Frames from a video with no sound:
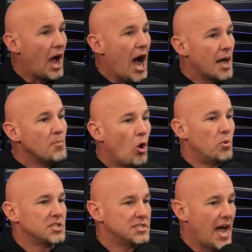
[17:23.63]
I'm
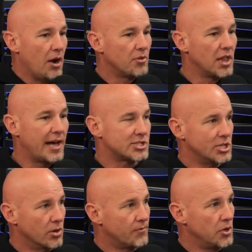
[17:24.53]
always now the last
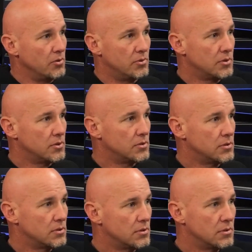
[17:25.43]
interview.
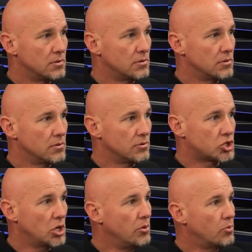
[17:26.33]

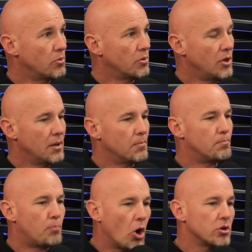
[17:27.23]
So
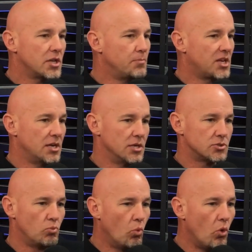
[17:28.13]
partly
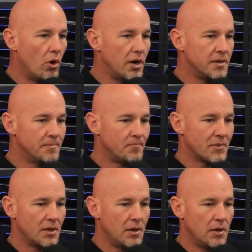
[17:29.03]
because, one,
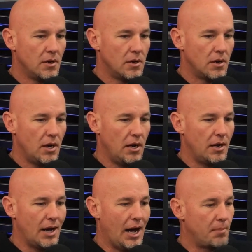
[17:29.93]
uh,
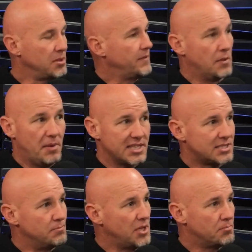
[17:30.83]
I believe the best
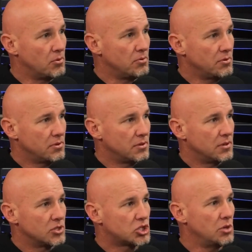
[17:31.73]
in people.
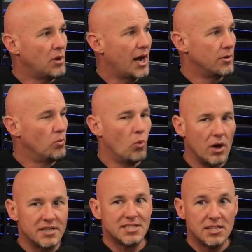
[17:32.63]
So I don't
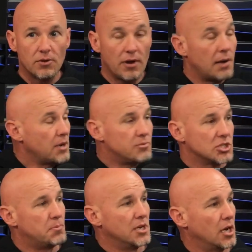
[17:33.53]
want to see their, I'm, I'm
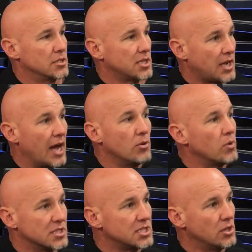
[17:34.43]
just being honest. Like, I don't
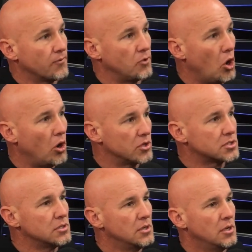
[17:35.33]
want to see their flaws.